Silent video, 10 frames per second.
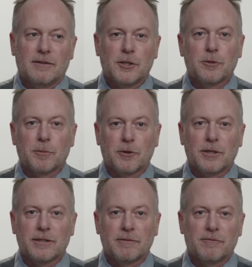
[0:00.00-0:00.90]
humor
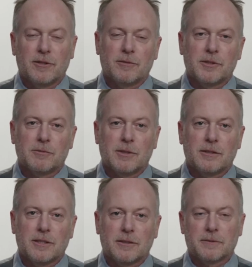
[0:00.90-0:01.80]
in the film as
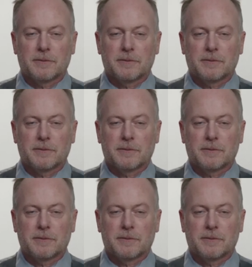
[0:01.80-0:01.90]
well, you know.